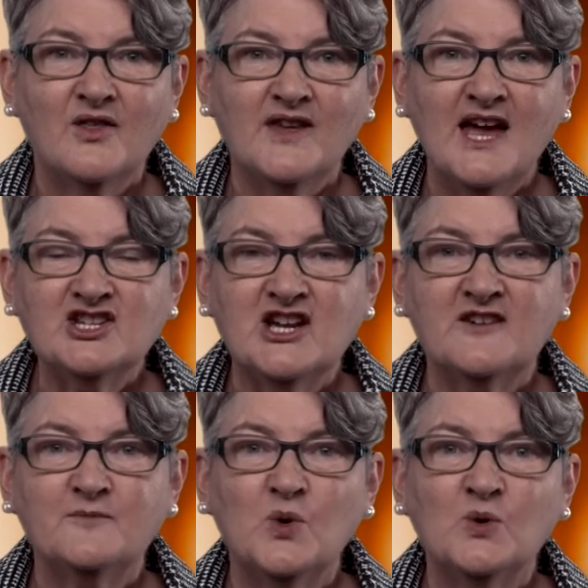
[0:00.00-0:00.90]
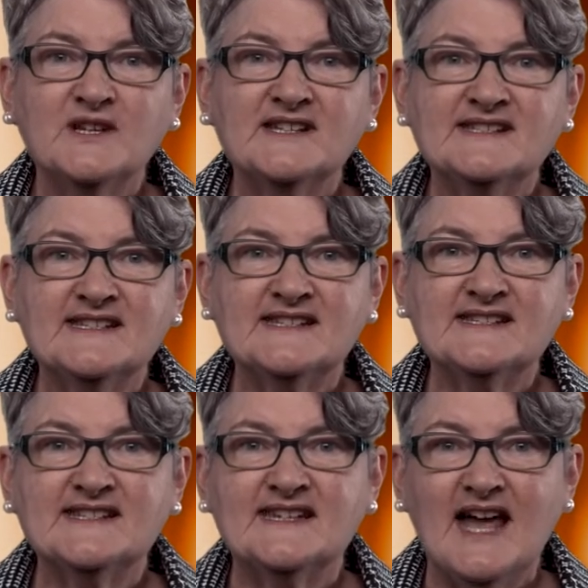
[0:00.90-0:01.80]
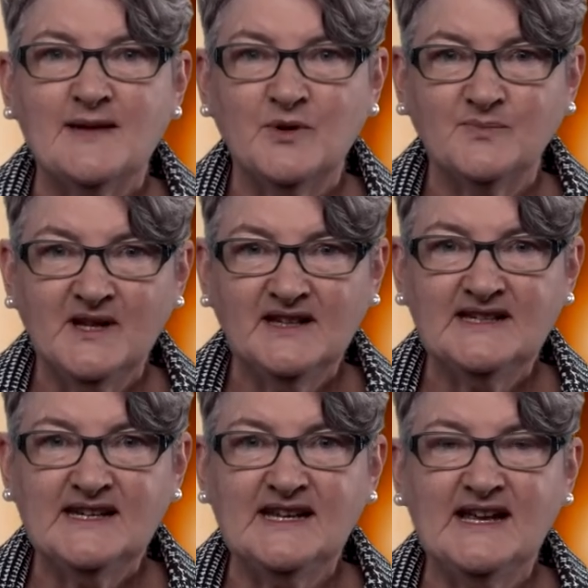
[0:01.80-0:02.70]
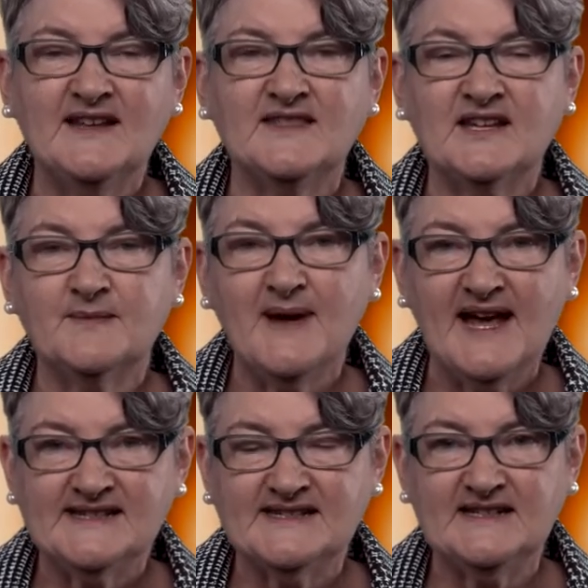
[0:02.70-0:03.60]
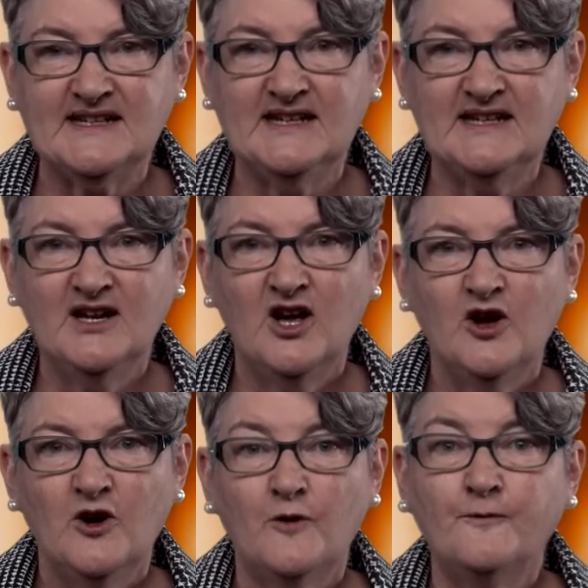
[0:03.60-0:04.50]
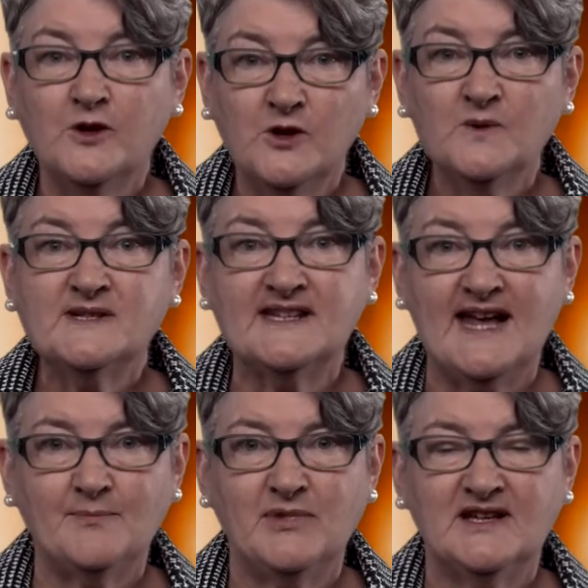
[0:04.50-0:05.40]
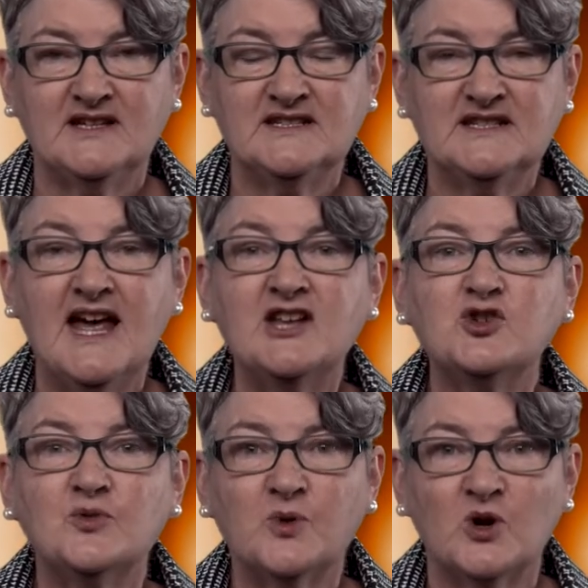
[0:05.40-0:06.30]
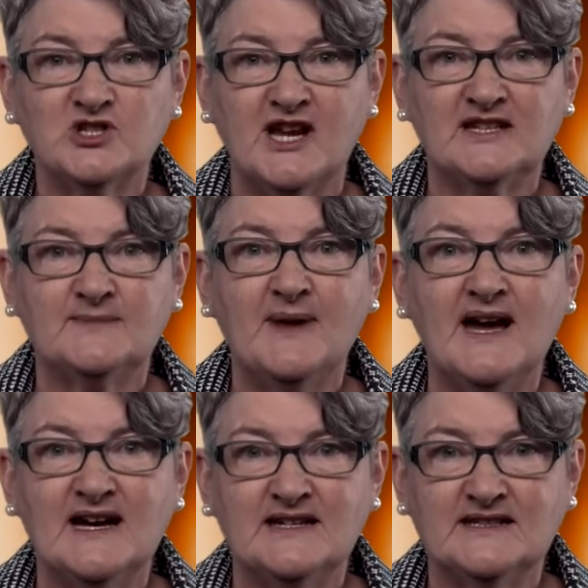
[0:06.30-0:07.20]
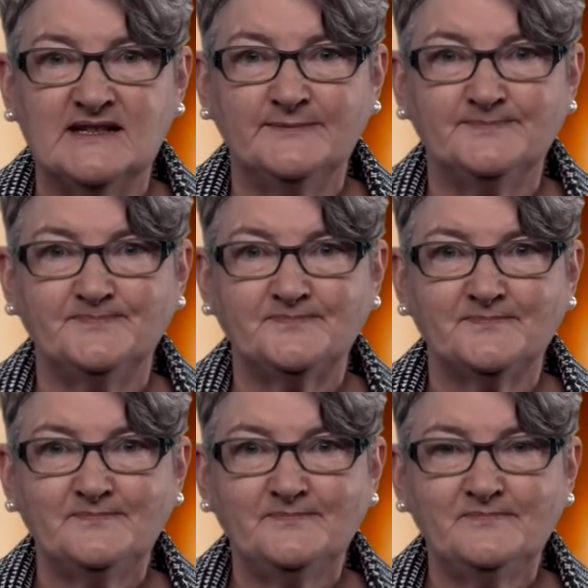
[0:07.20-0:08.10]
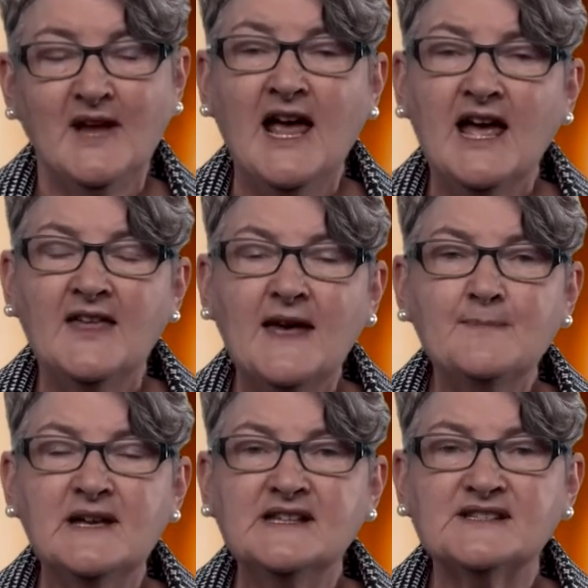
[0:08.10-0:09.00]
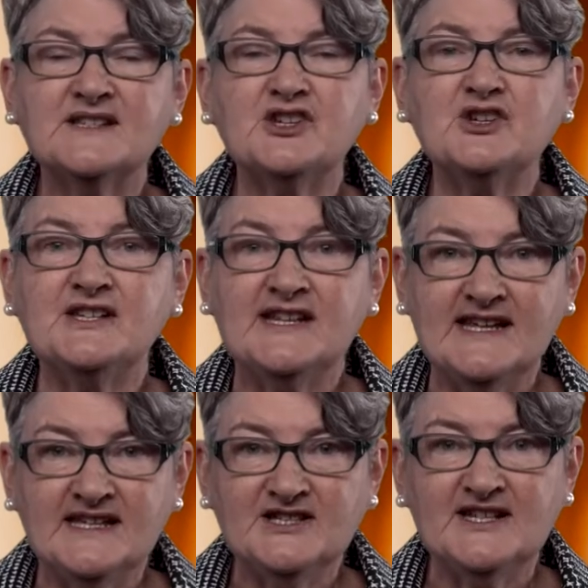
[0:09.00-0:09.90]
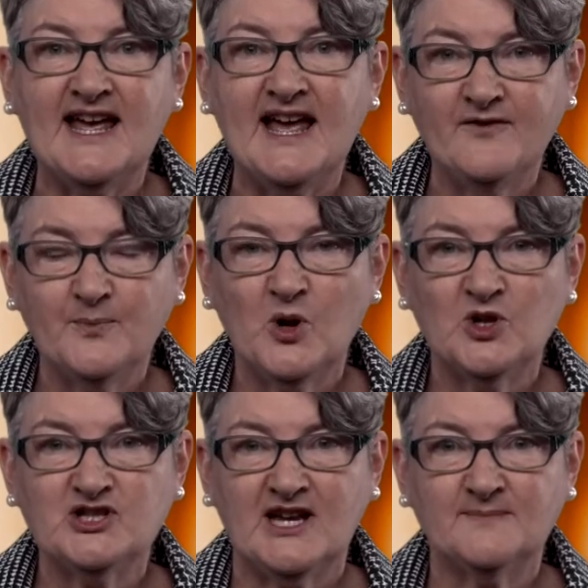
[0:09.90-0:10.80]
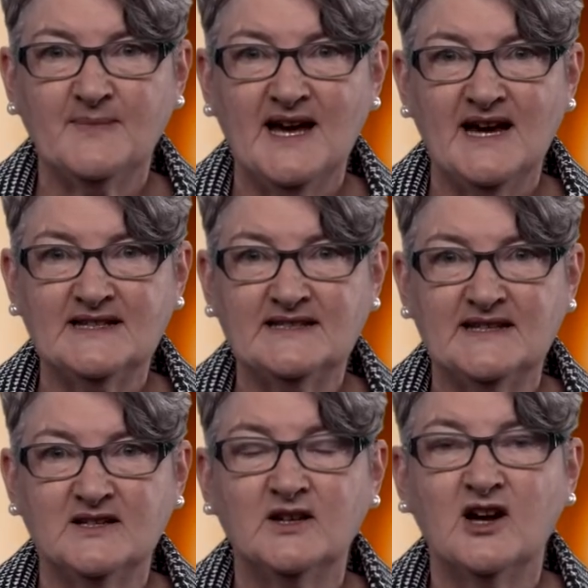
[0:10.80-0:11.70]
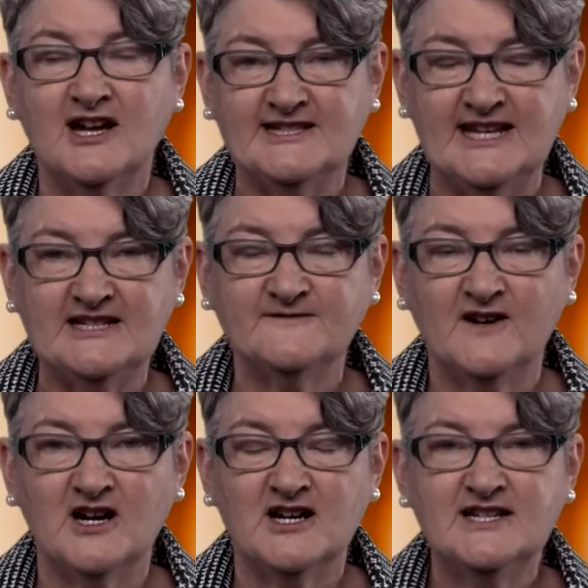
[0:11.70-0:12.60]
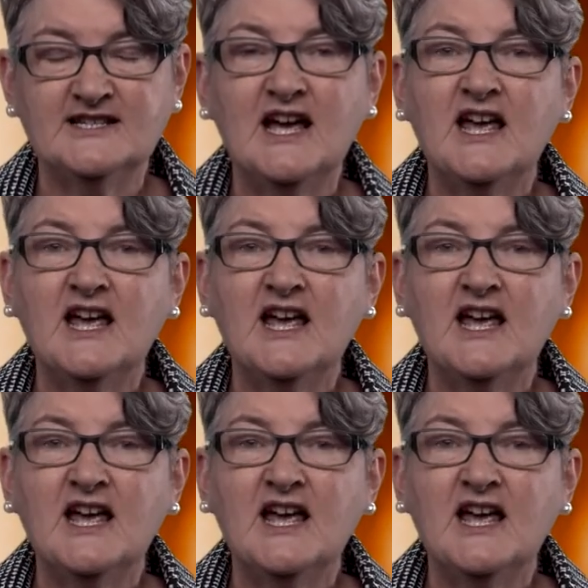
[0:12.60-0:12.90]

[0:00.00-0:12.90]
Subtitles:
The AJF Board considers the capability and the capacity of you as an applicant and your project partner. That means that you need to have a project partner identified,